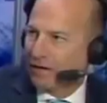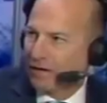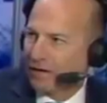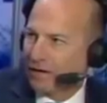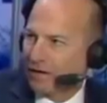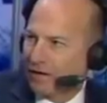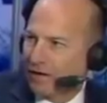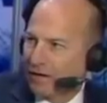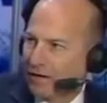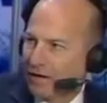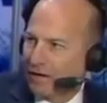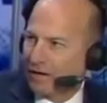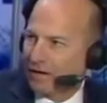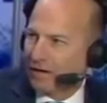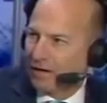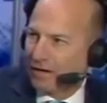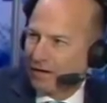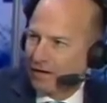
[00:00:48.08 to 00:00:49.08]

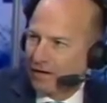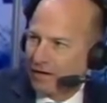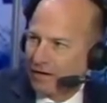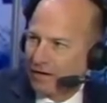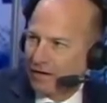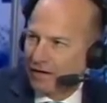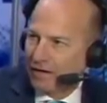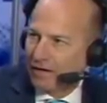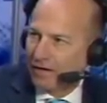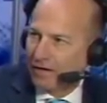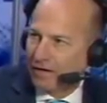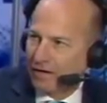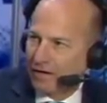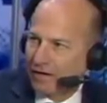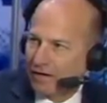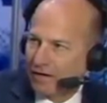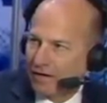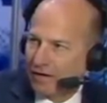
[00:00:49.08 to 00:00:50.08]

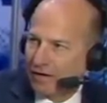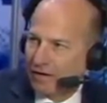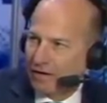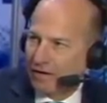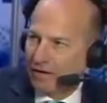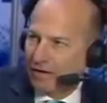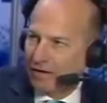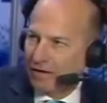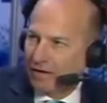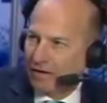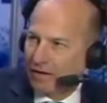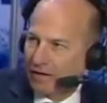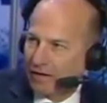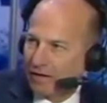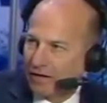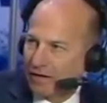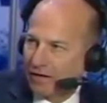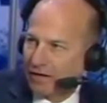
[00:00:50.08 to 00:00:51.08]

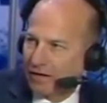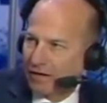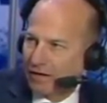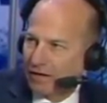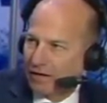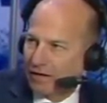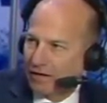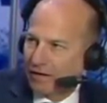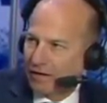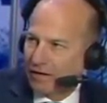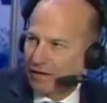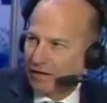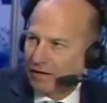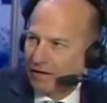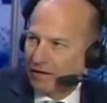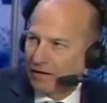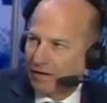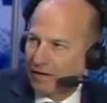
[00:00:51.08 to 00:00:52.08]

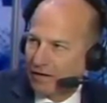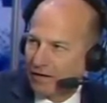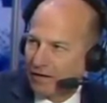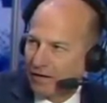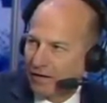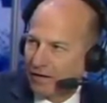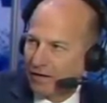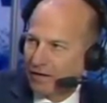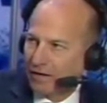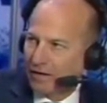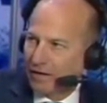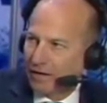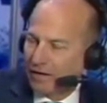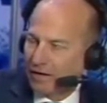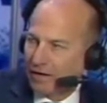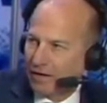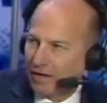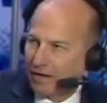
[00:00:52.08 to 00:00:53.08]

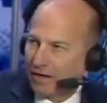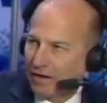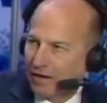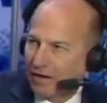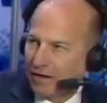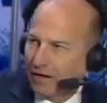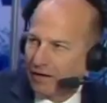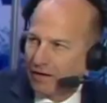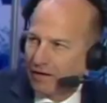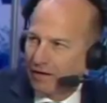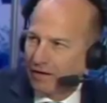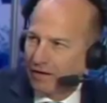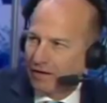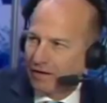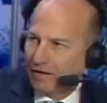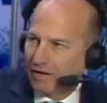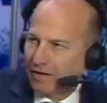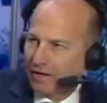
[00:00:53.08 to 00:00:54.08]

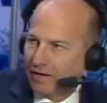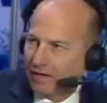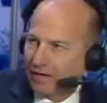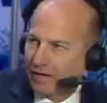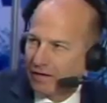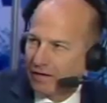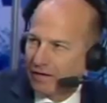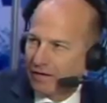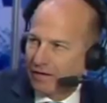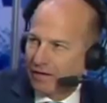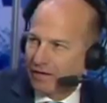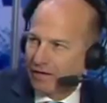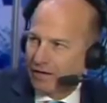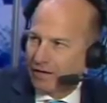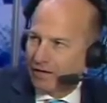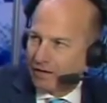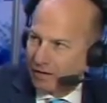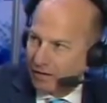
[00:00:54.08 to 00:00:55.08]

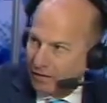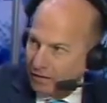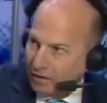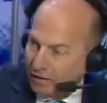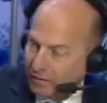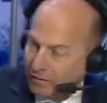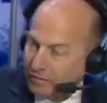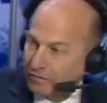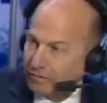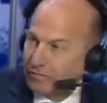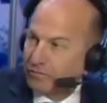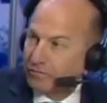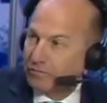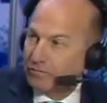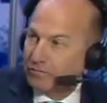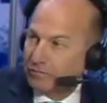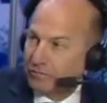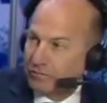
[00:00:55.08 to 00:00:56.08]
The person shown says nothing.